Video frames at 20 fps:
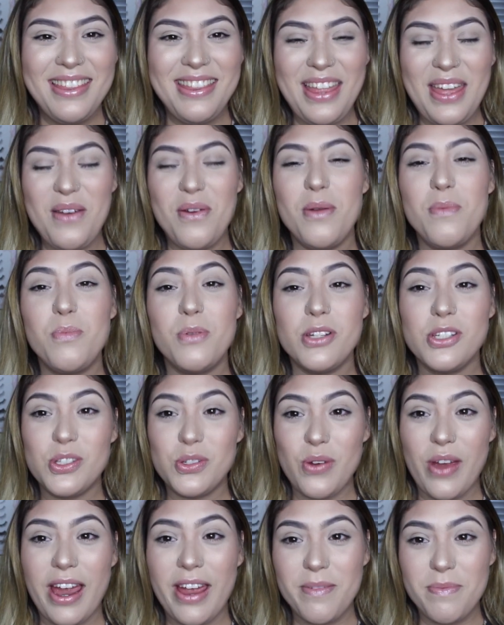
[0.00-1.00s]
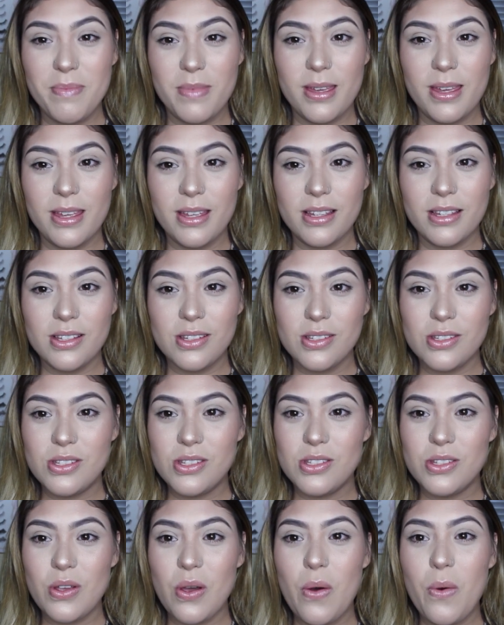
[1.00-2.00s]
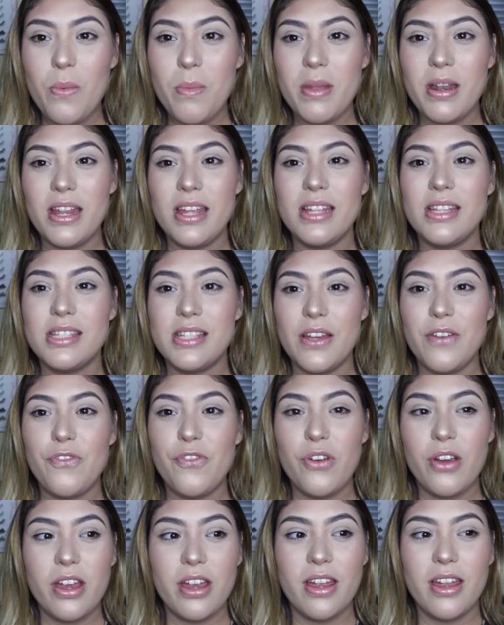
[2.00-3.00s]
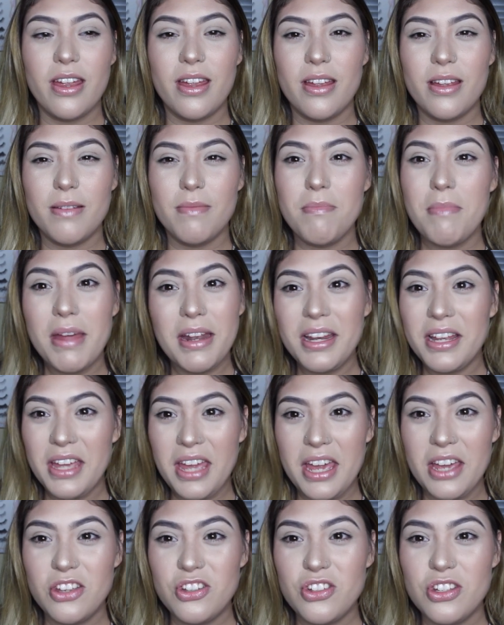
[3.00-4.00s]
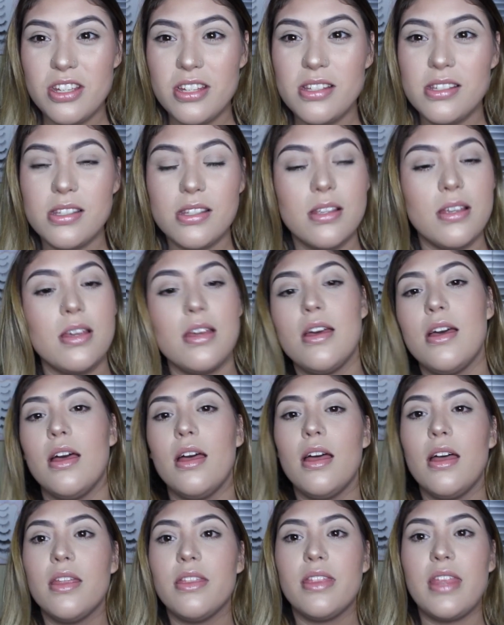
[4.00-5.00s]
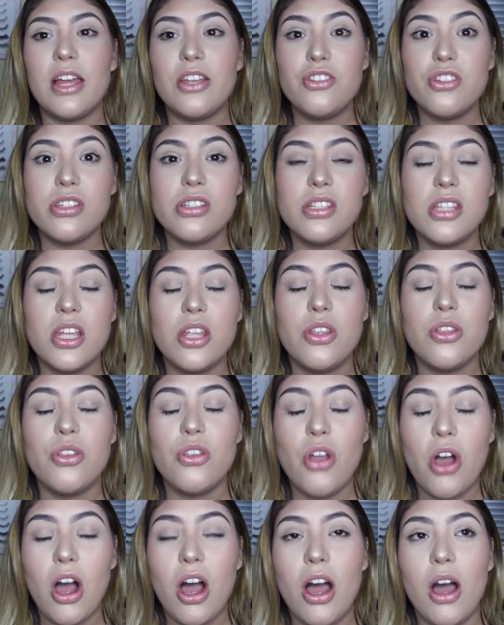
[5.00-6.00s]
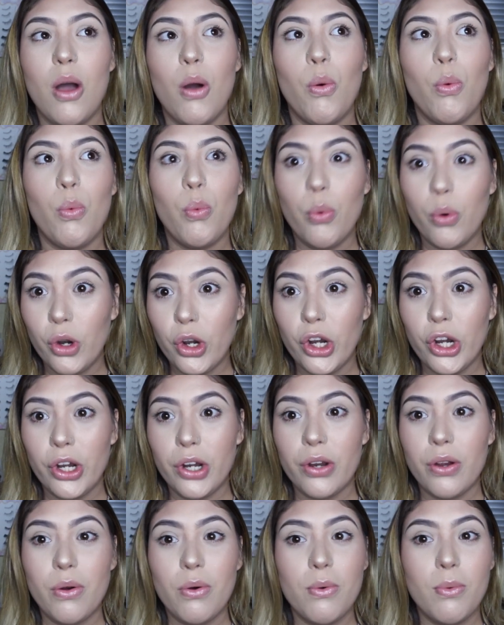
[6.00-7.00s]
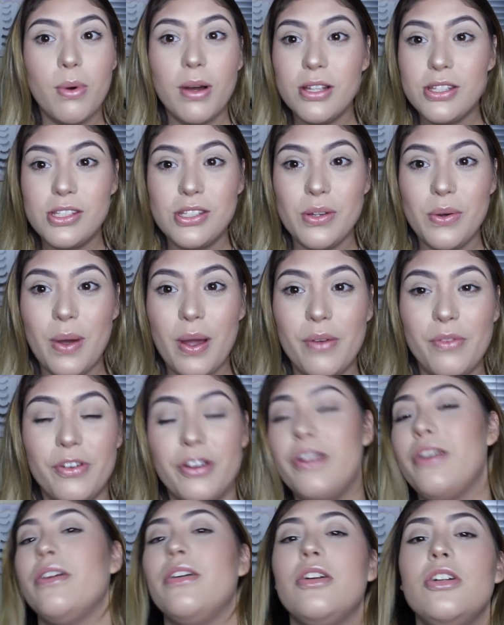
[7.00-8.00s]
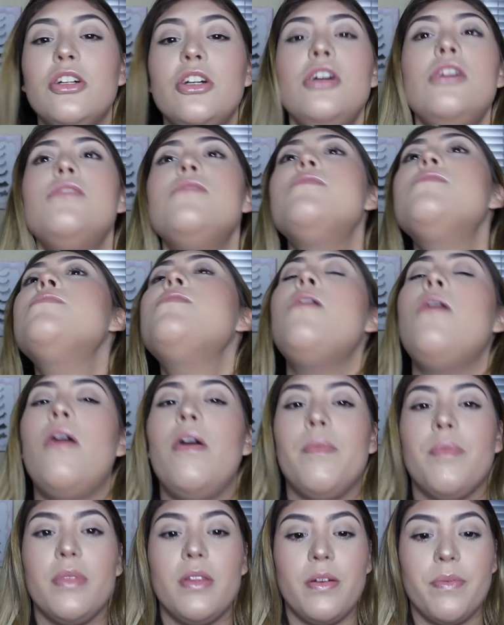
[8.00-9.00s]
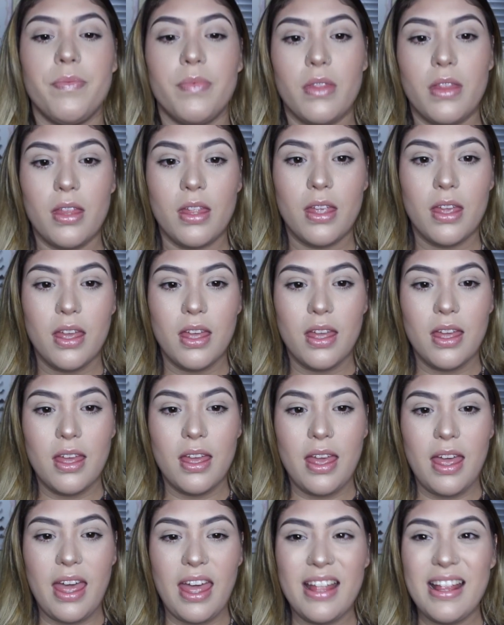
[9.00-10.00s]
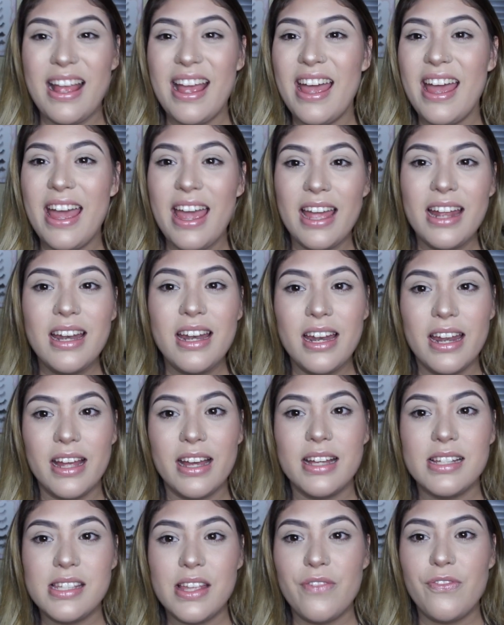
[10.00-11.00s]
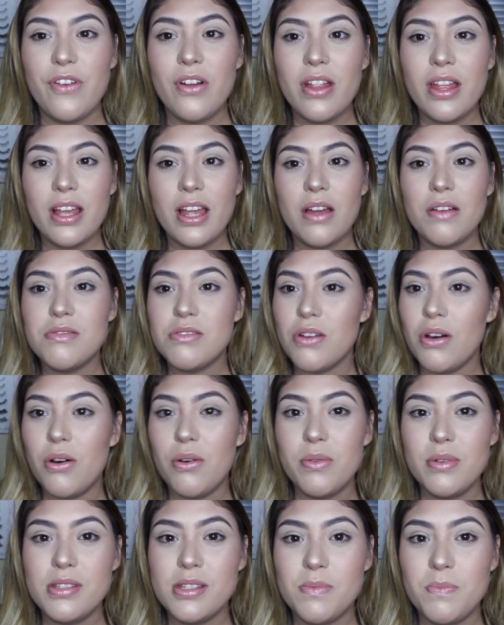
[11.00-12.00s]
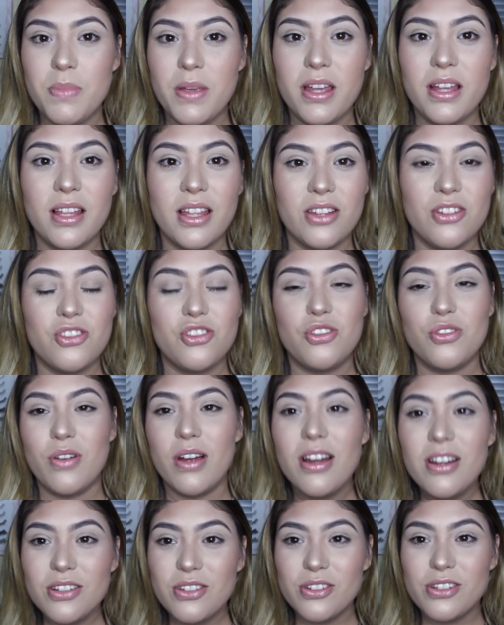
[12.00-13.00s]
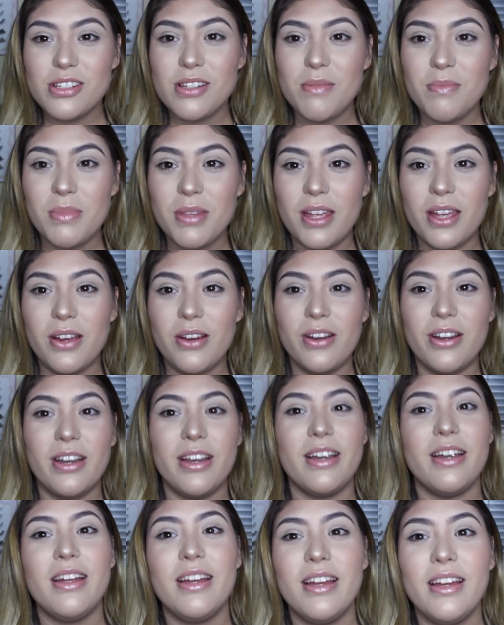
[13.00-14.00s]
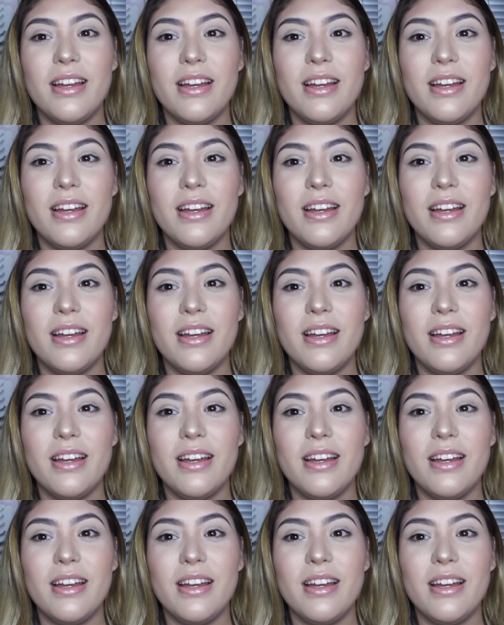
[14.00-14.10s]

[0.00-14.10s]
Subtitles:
They would prescribe me so many different medications that just did not work whatsoever. And I hated it because I felt like I was always being like drugged or something, or